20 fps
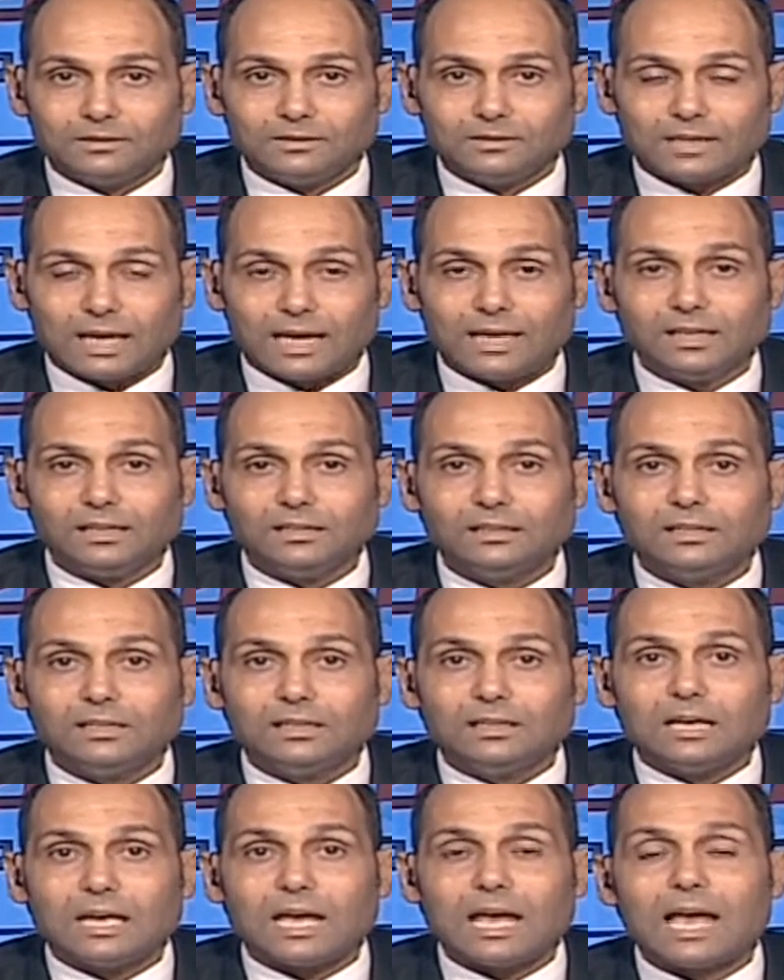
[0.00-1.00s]
Okay?
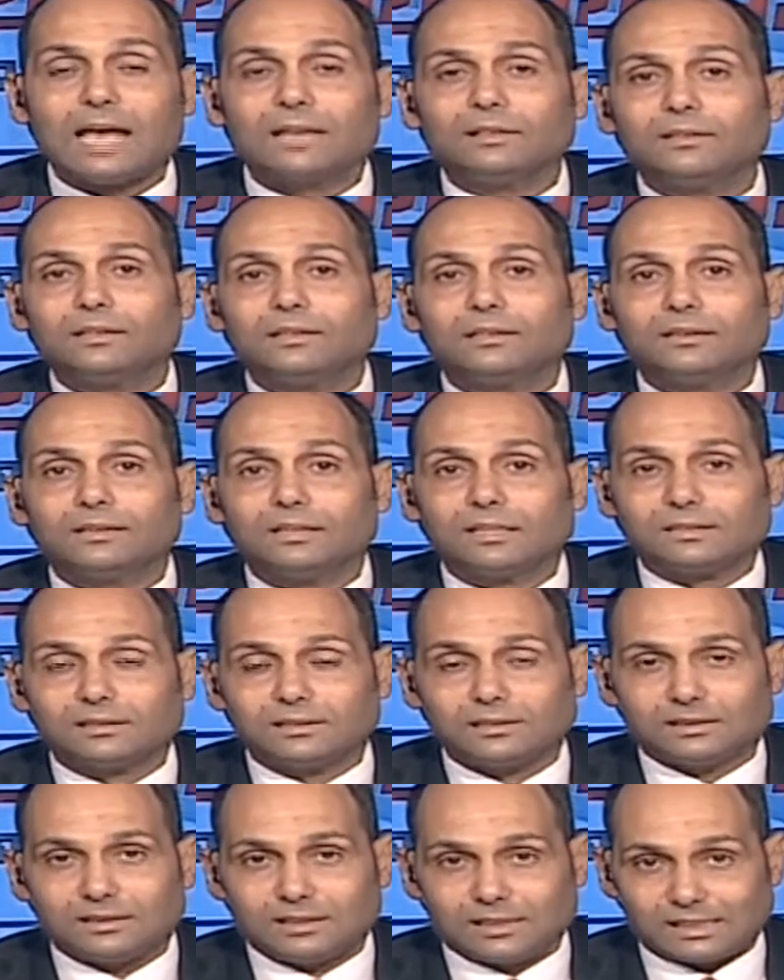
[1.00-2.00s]
And the
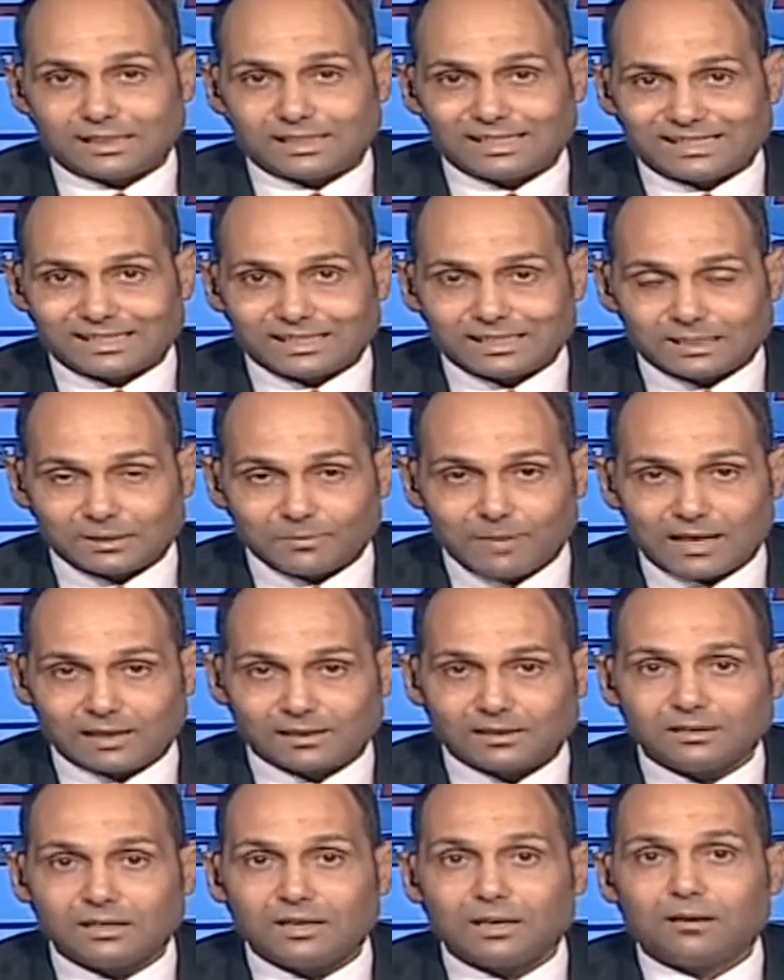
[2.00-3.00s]
this, it's, it's
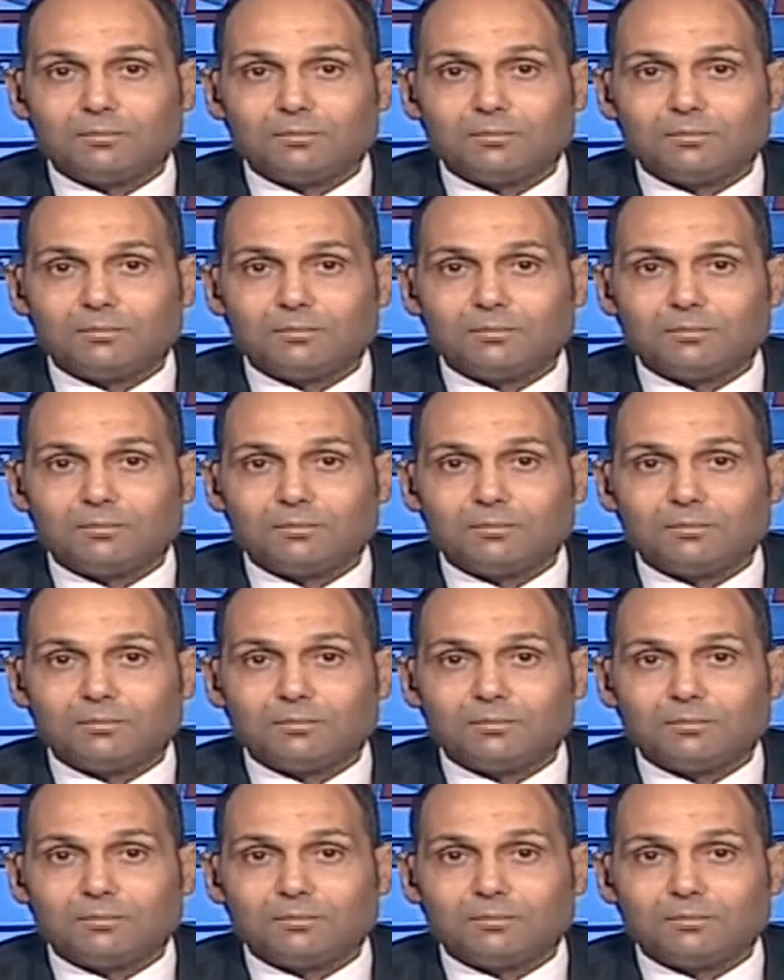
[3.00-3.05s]
mass.